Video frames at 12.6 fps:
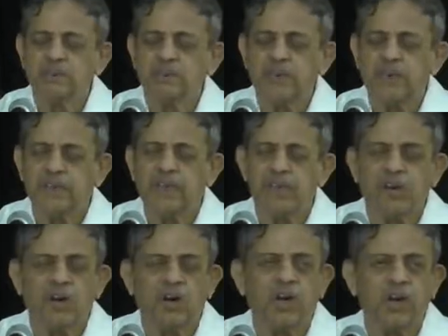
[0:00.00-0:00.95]
faith in
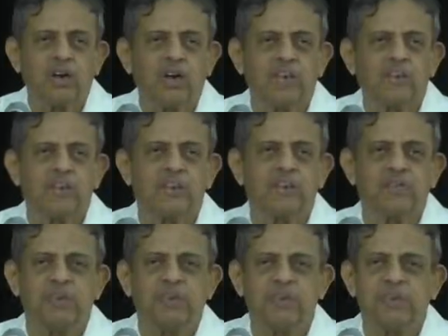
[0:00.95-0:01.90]
God or goddesses,
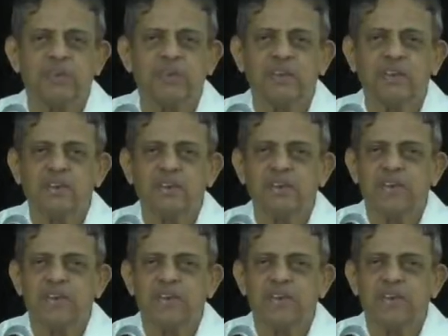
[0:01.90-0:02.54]
everything.